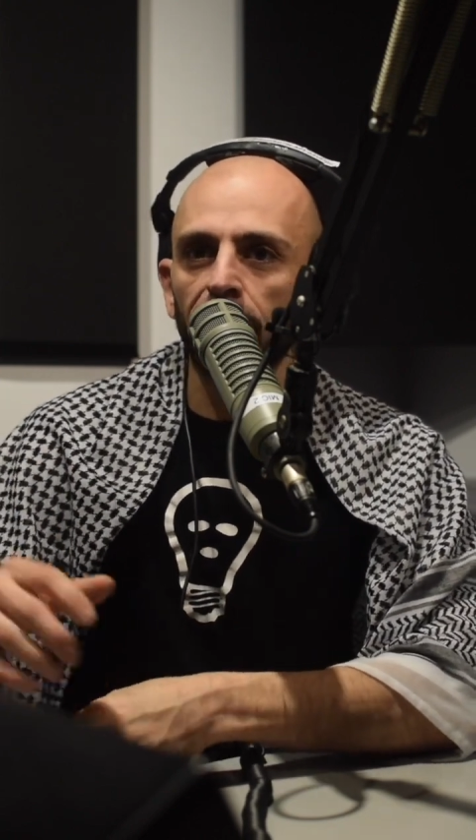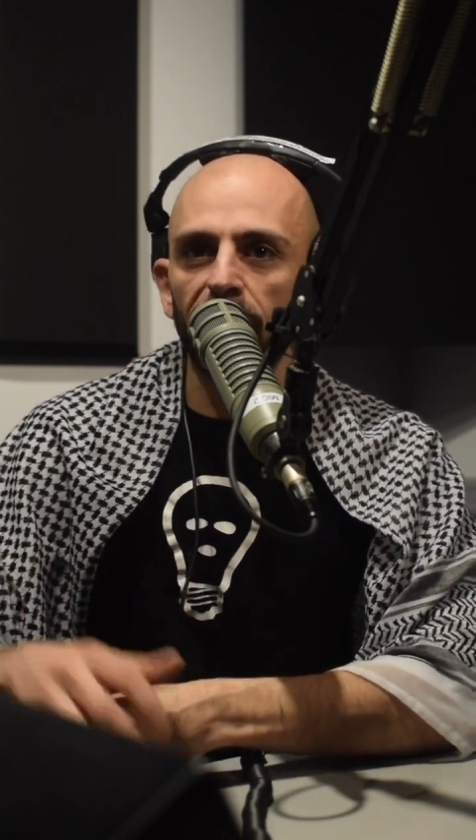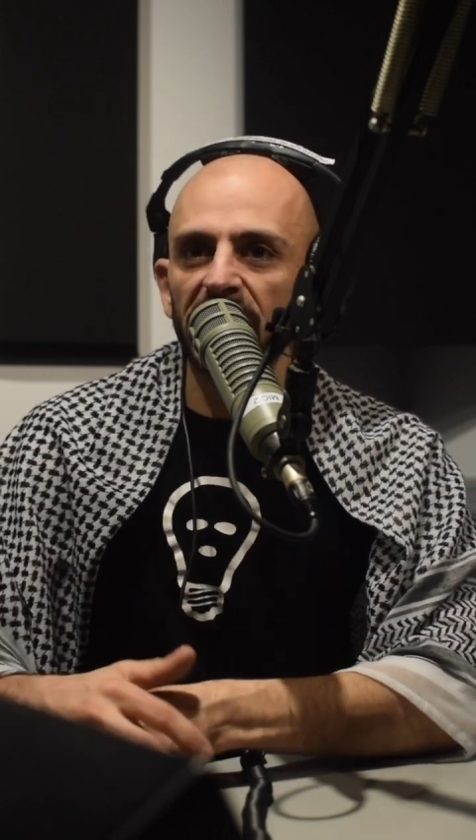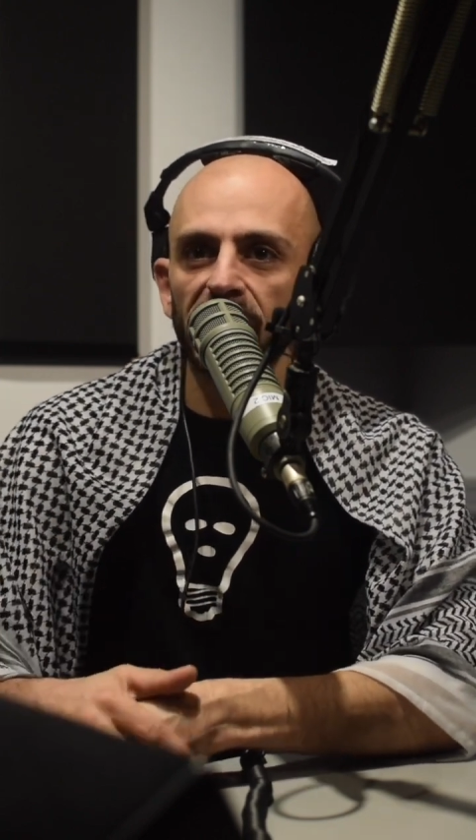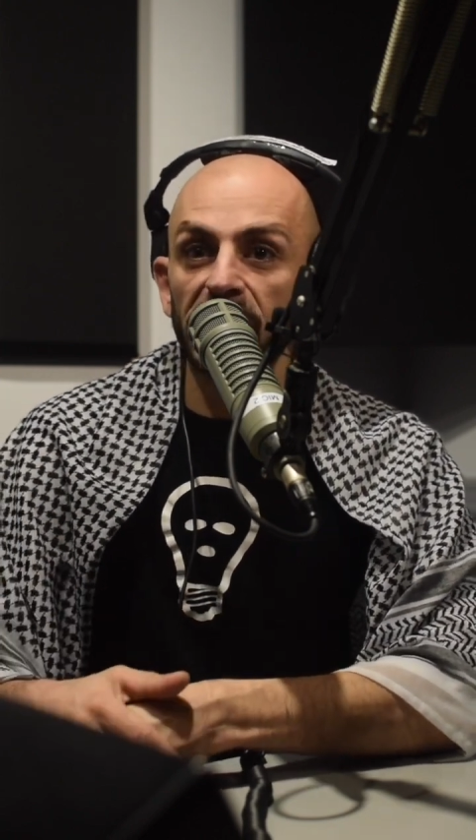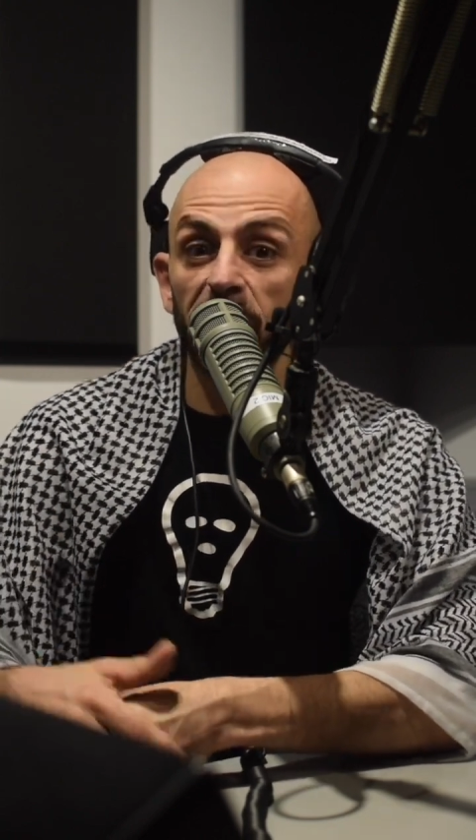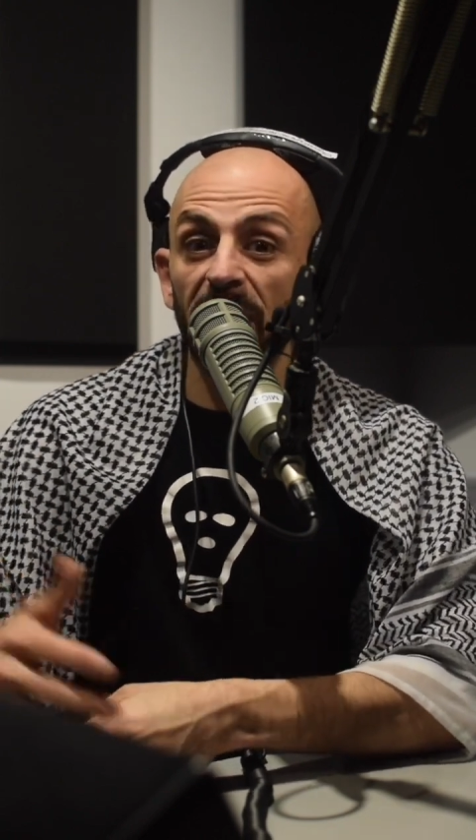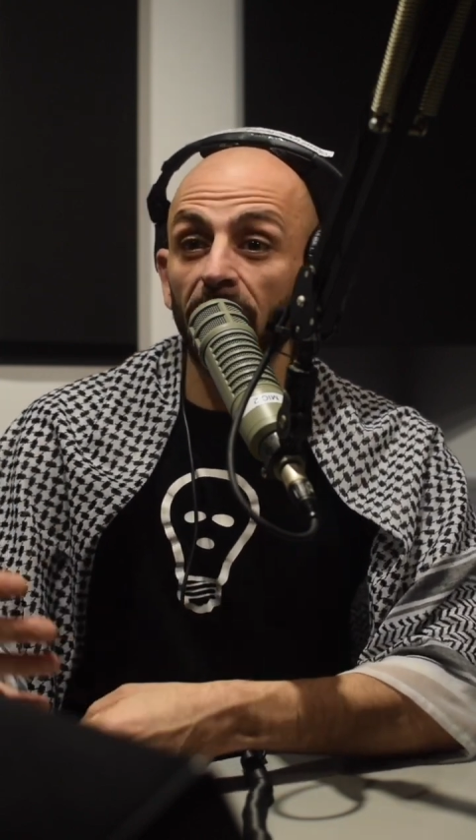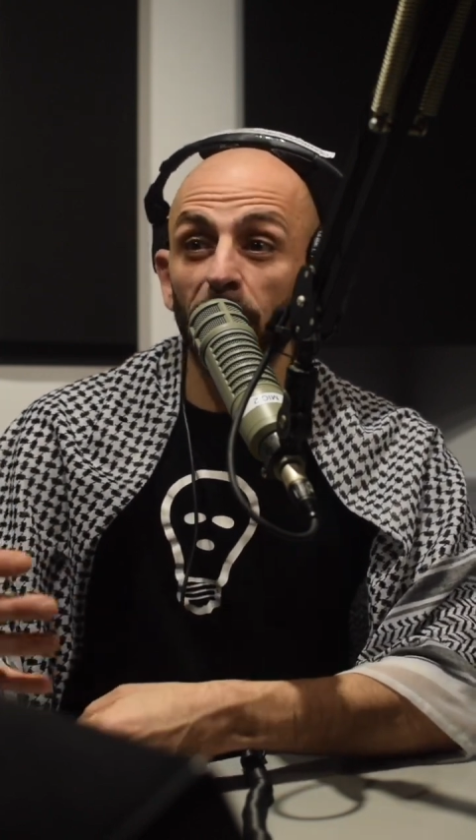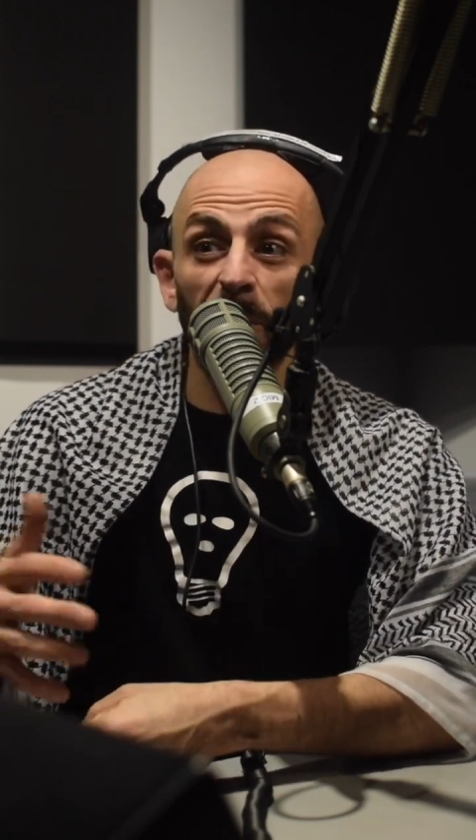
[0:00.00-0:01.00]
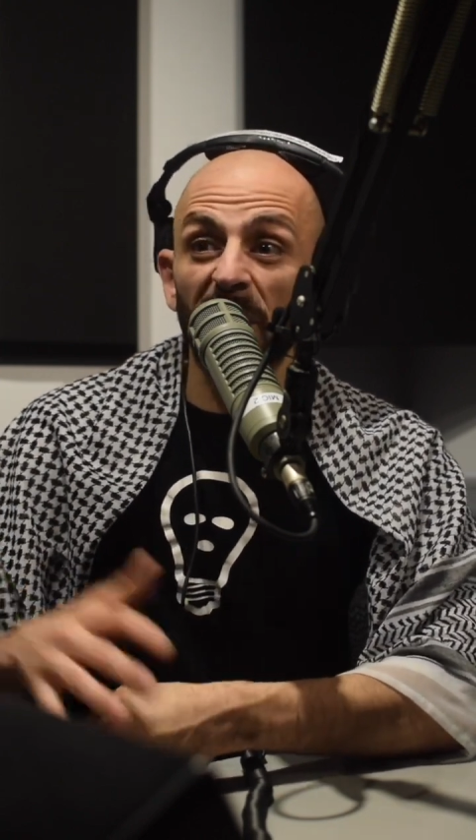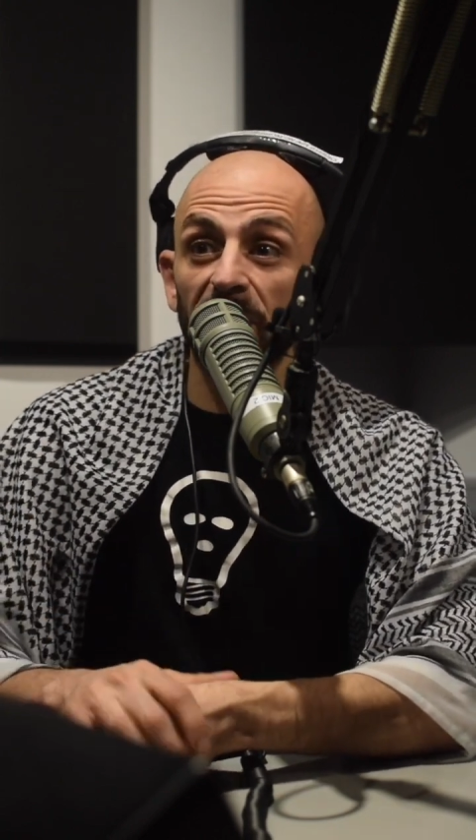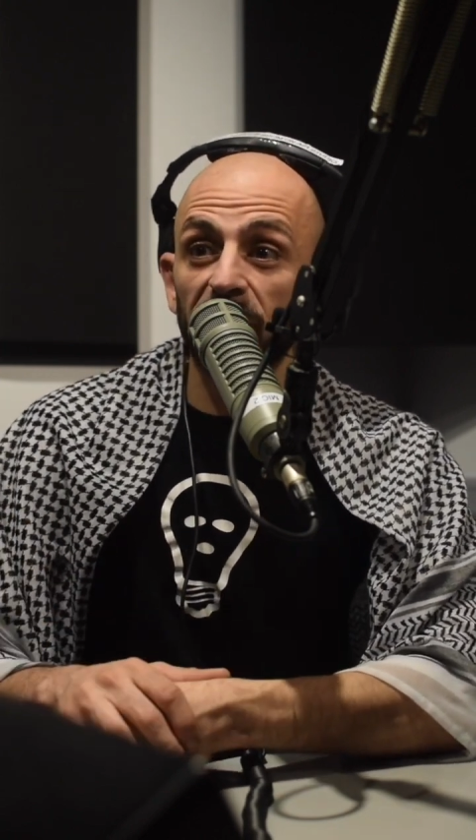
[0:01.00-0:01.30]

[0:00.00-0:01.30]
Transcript: basically speaking up about